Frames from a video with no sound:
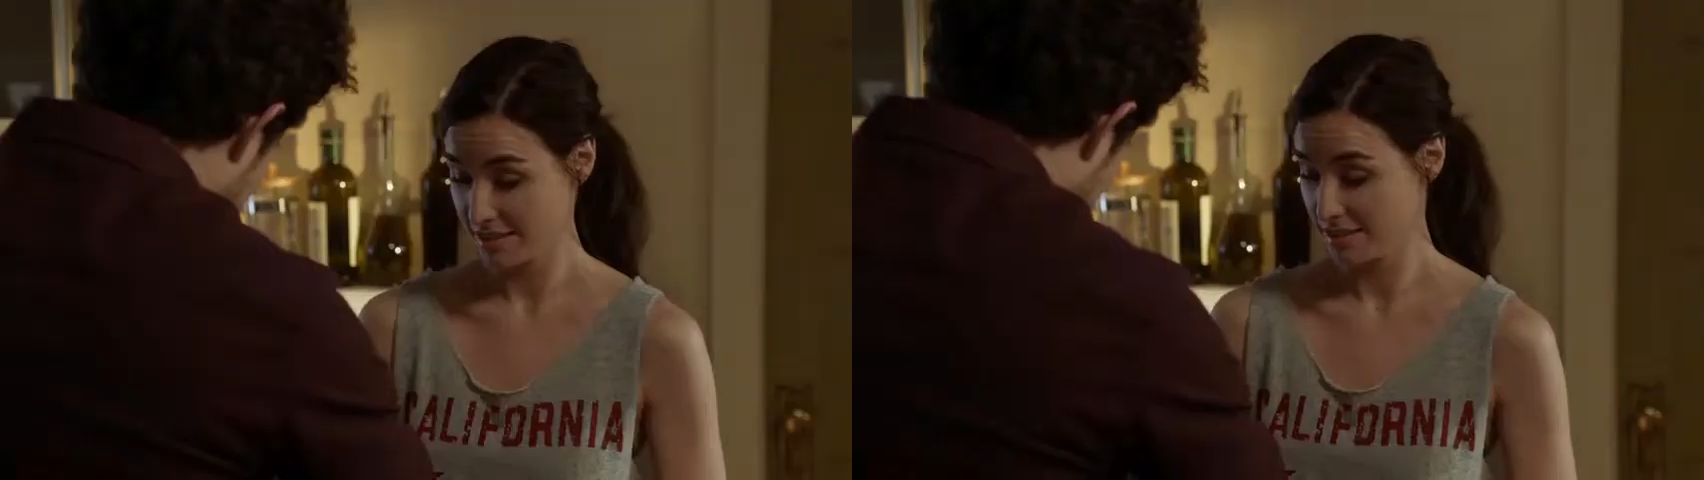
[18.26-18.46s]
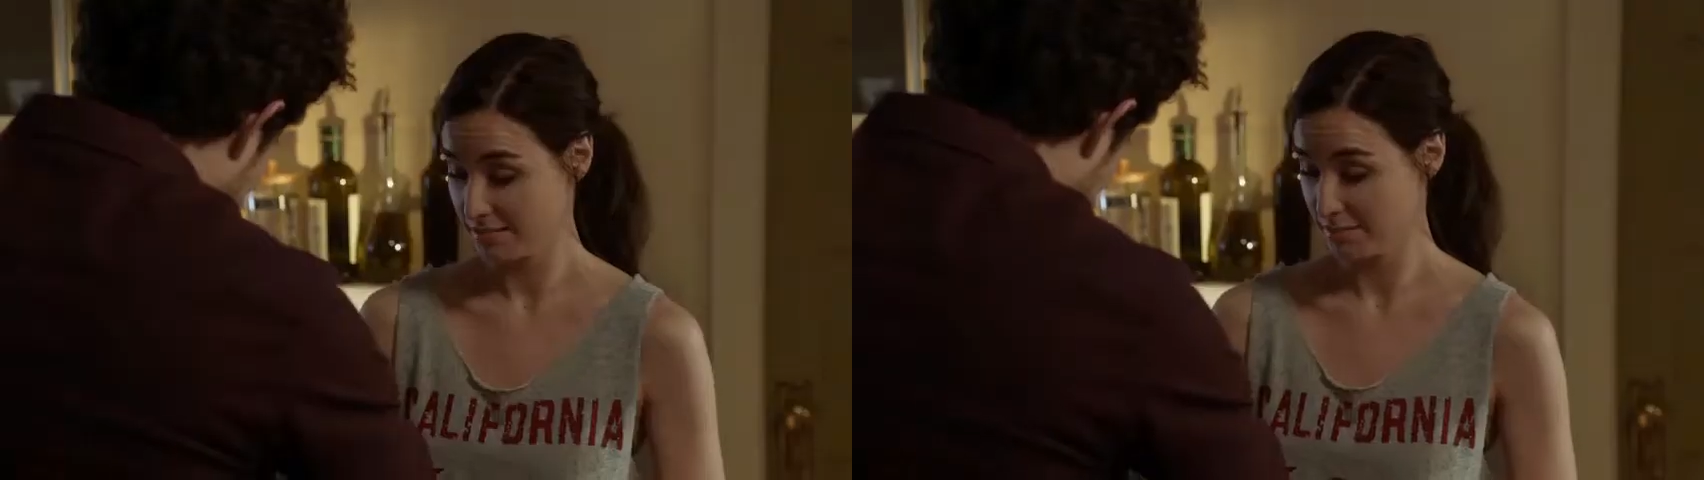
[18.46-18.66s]

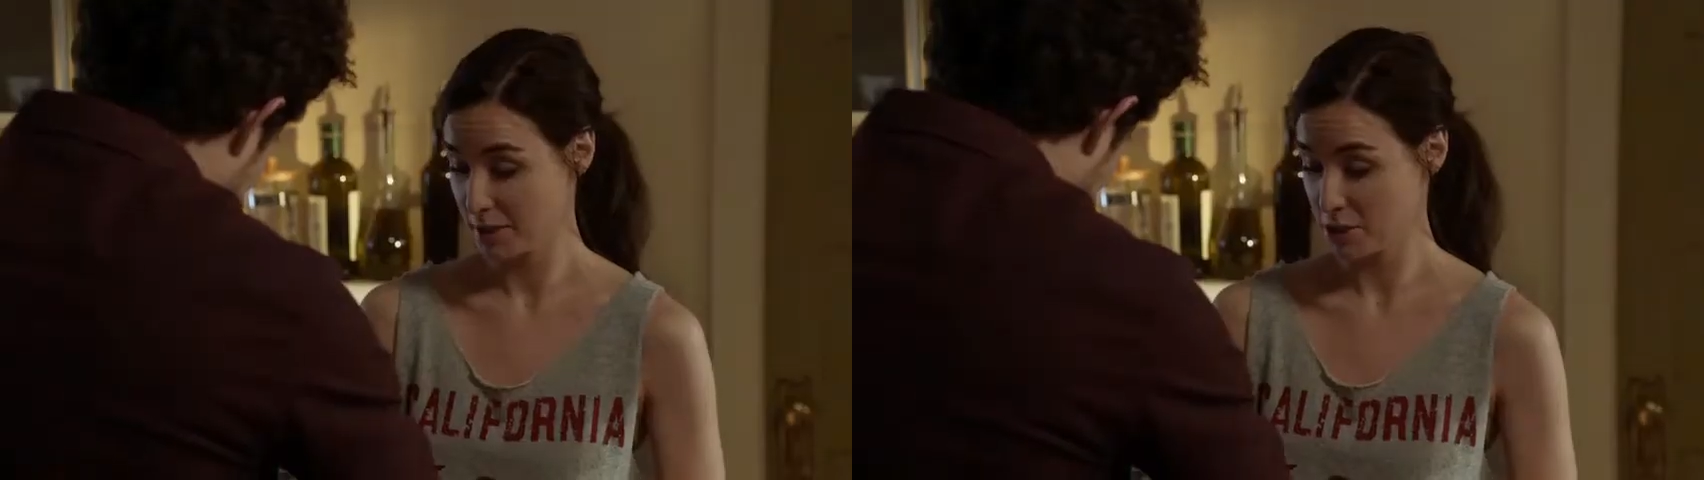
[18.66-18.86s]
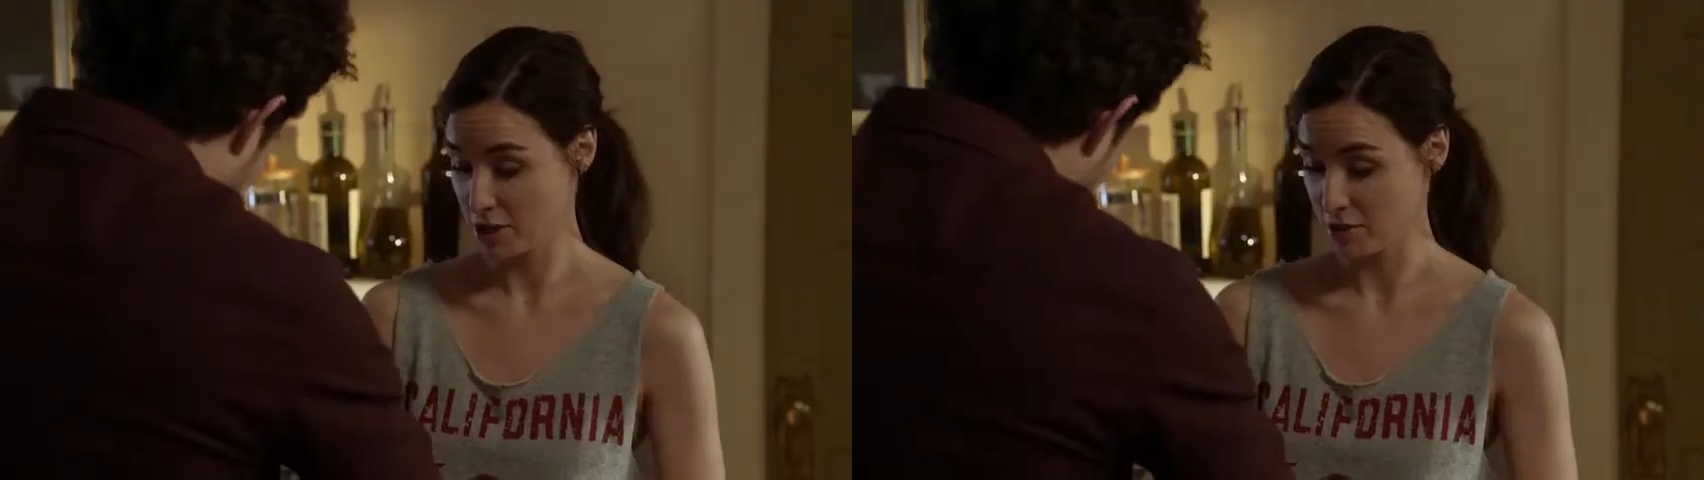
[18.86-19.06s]
yeah.
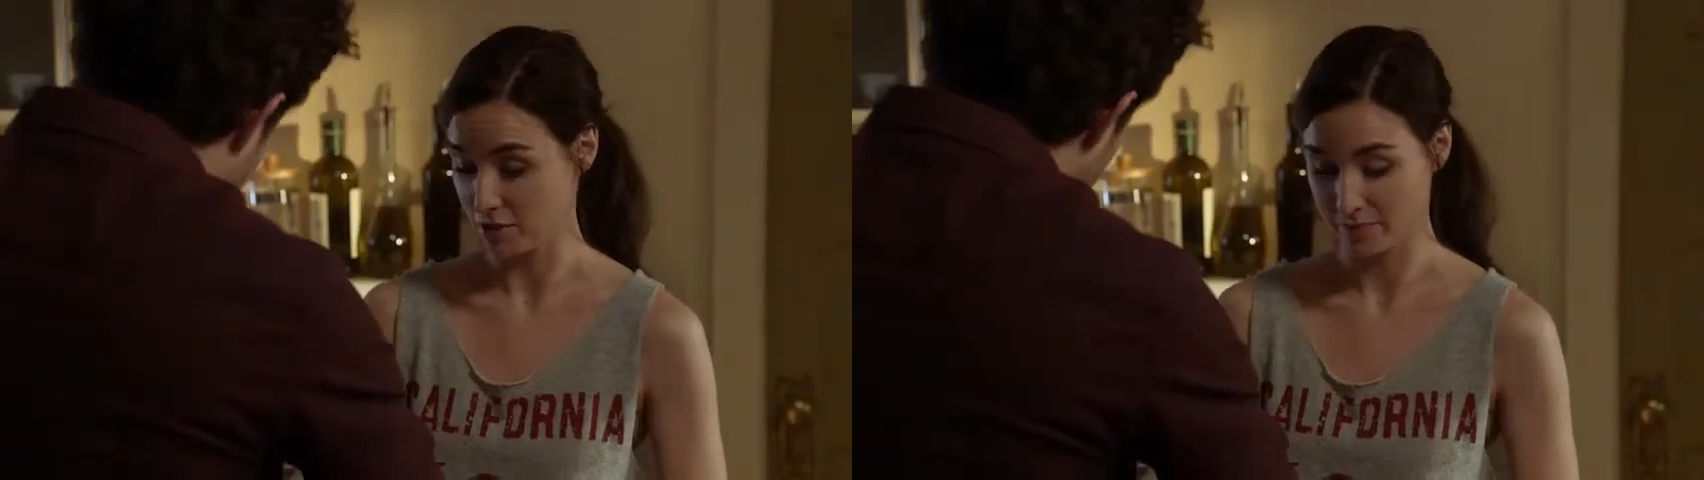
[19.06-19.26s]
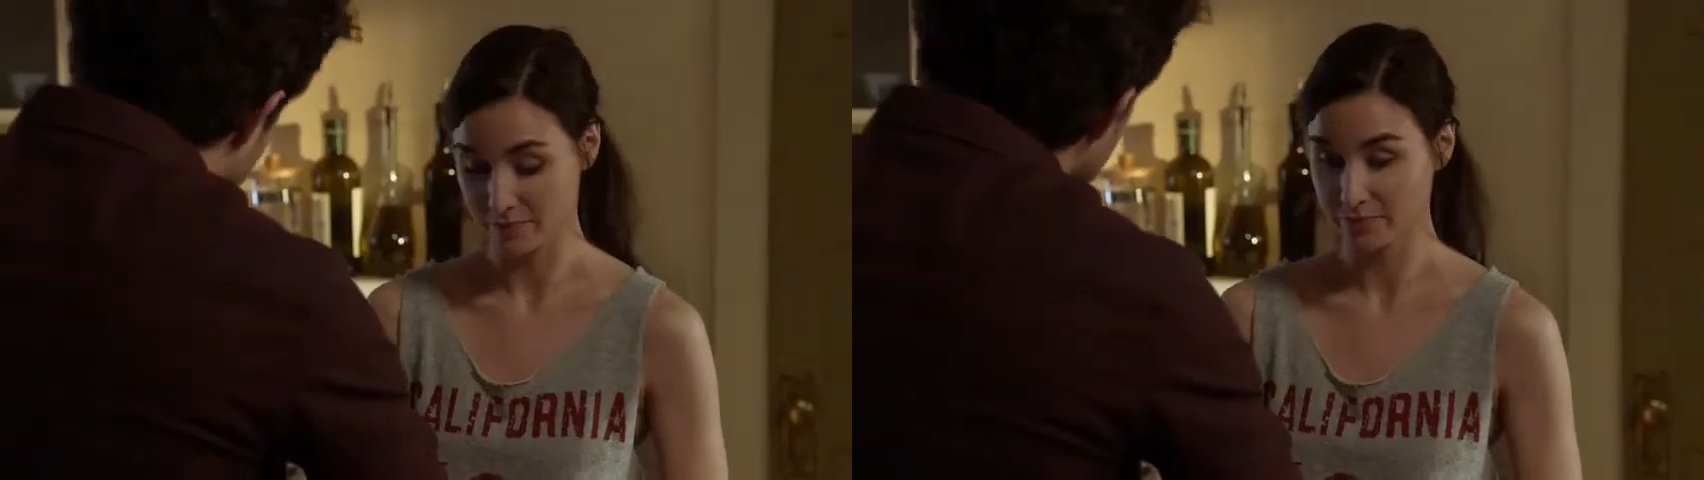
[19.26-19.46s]
be
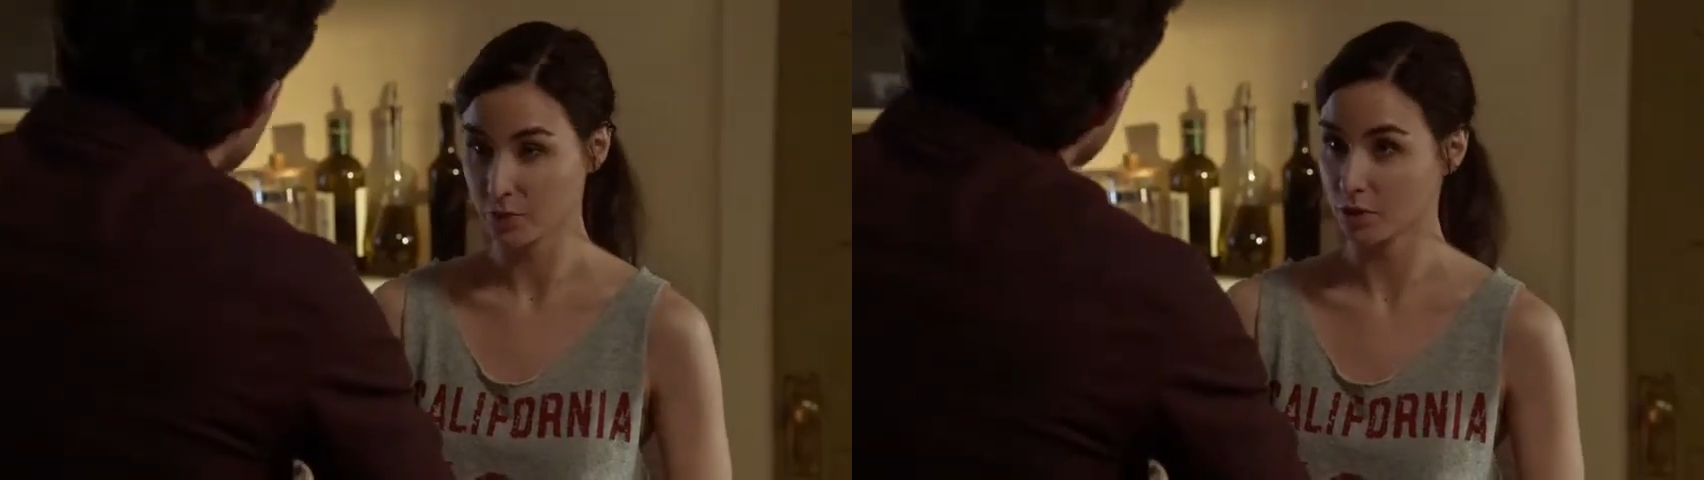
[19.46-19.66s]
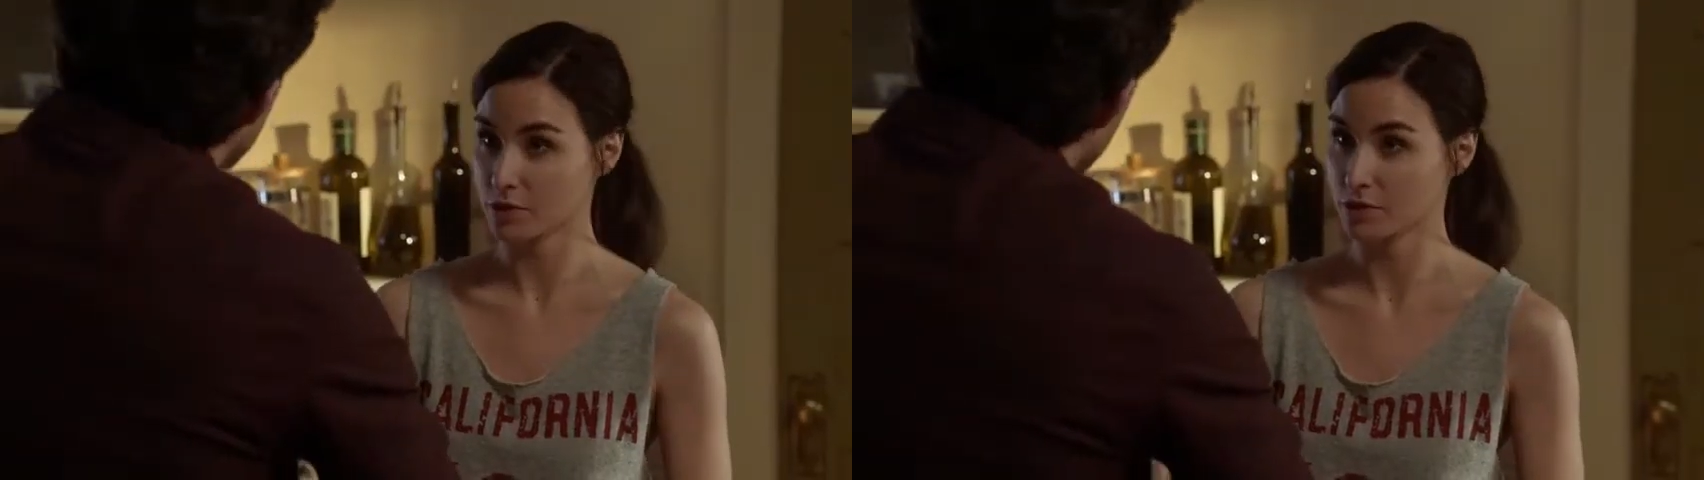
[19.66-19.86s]
gentle.
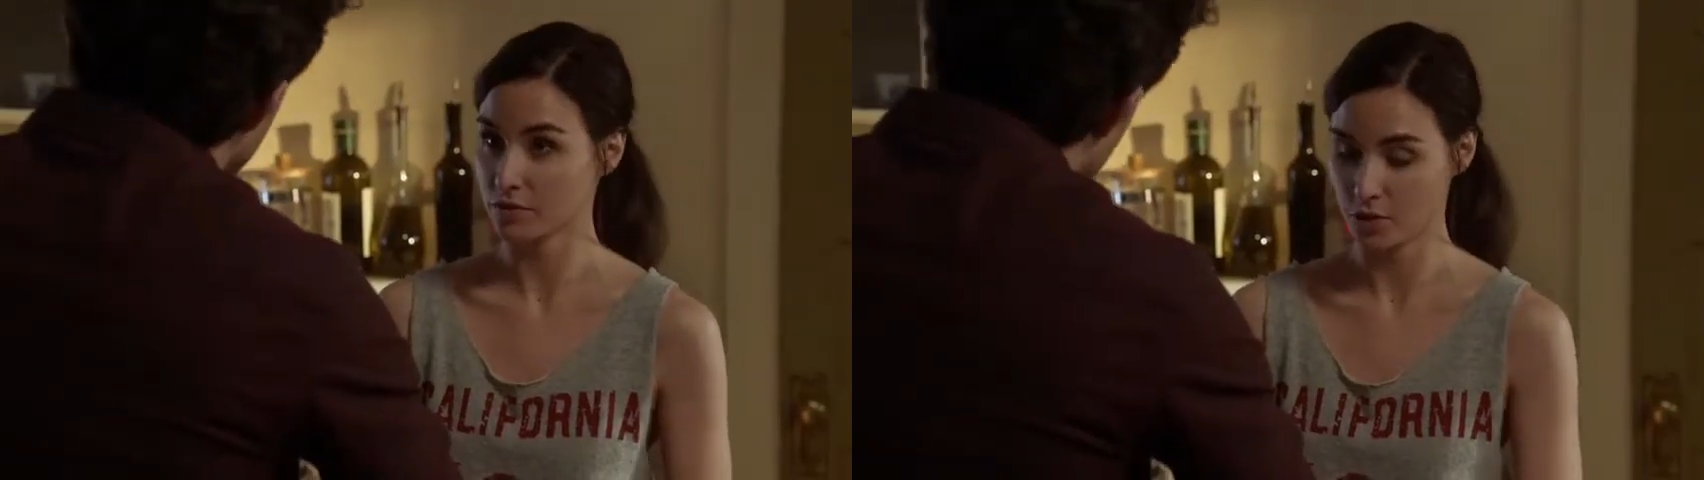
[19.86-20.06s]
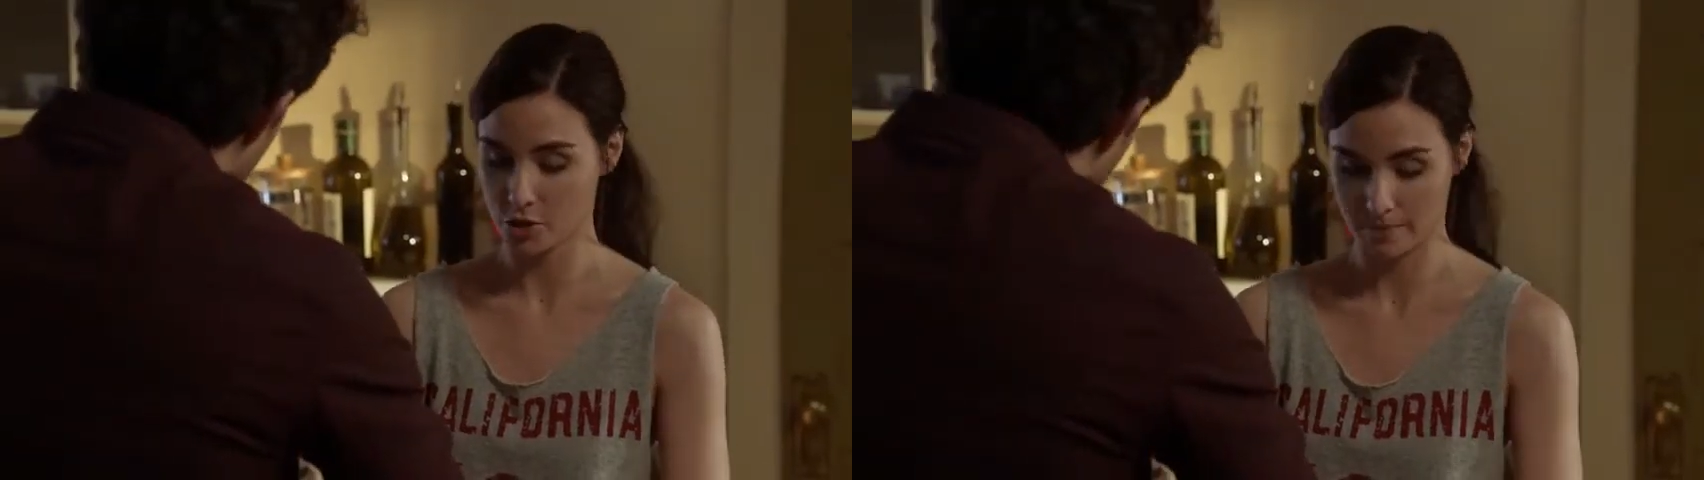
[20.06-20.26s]
Kirsten's a
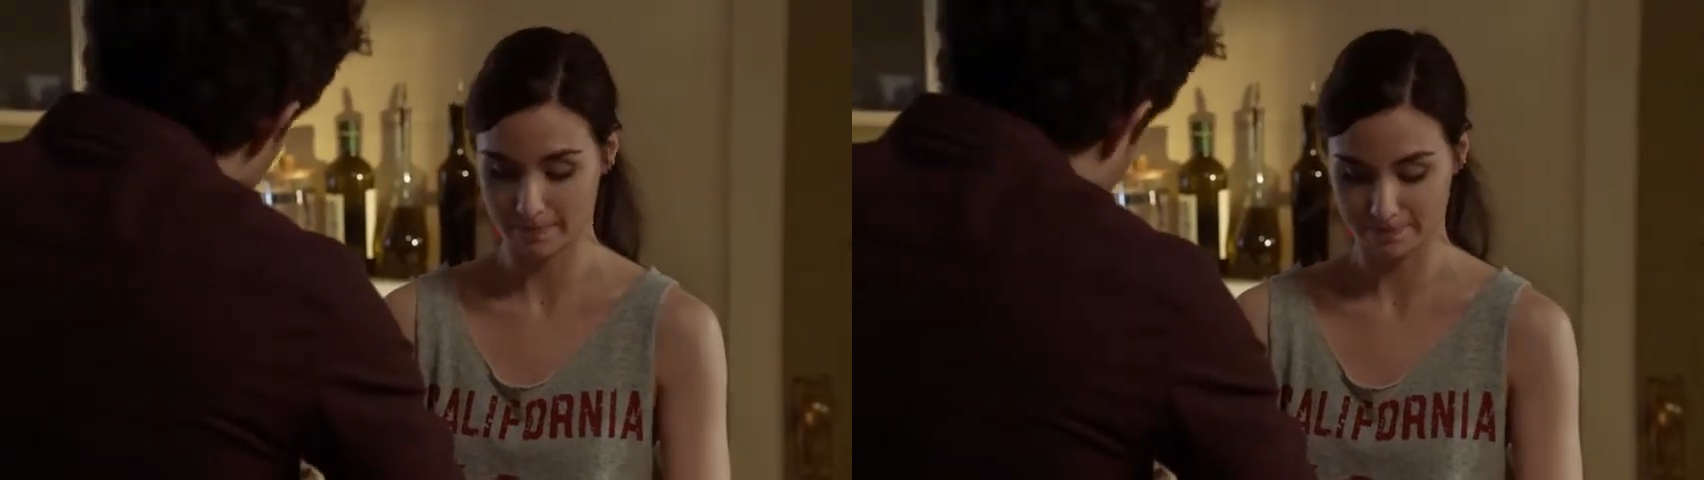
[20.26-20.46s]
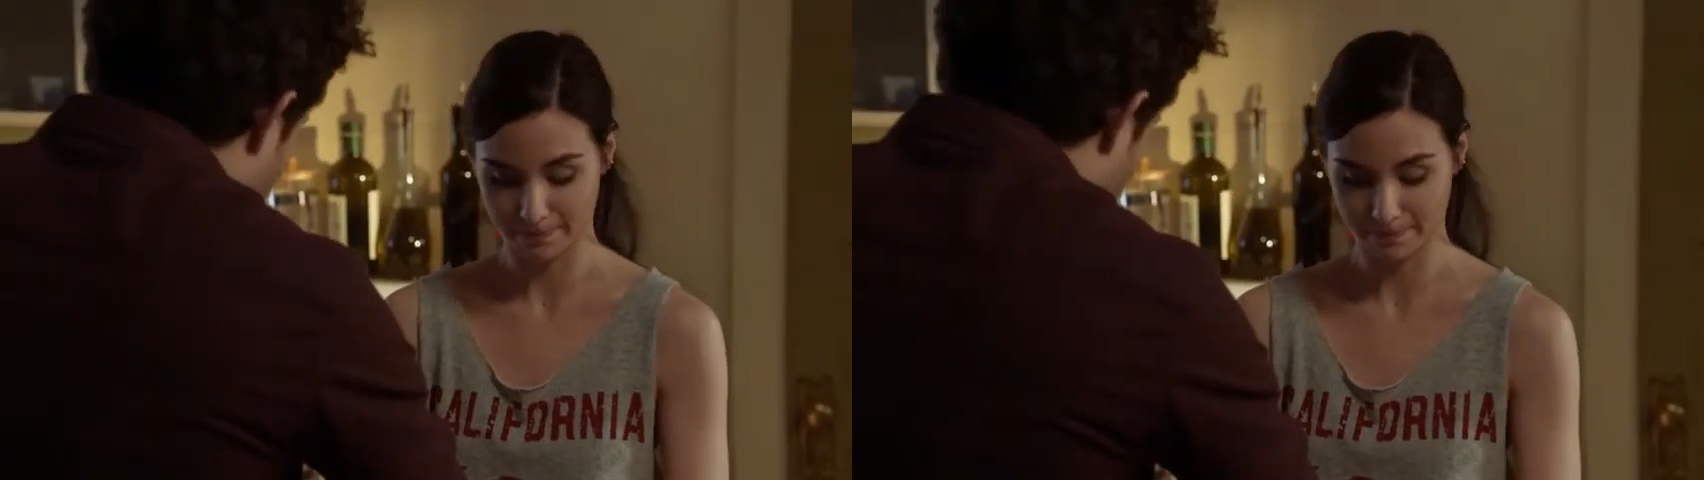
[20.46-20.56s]
virgin.